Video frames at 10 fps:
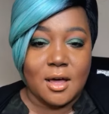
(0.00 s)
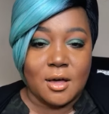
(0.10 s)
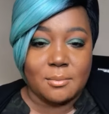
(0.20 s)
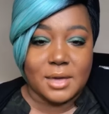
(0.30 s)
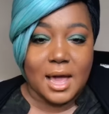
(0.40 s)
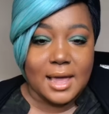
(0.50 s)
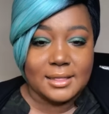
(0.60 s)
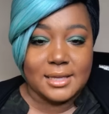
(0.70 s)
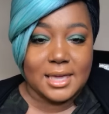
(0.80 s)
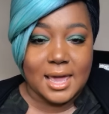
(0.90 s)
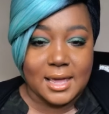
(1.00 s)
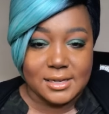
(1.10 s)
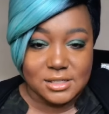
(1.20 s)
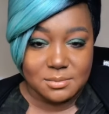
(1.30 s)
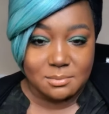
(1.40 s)
Um, Kylie
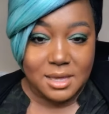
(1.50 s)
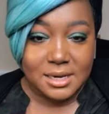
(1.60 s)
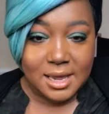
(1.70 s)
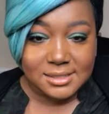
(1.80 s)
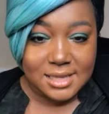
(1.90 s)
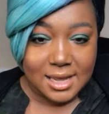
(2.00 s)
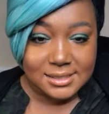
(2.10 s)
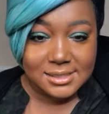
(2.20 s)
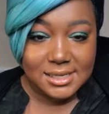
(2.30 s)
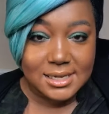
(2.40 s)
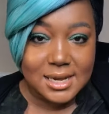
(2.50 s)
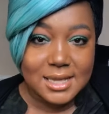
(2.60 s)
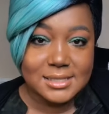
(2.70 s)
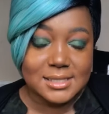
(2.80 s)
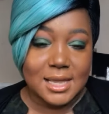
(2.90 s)
K. Schmidt has not seen
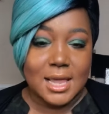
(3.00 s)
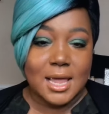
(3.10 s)
it.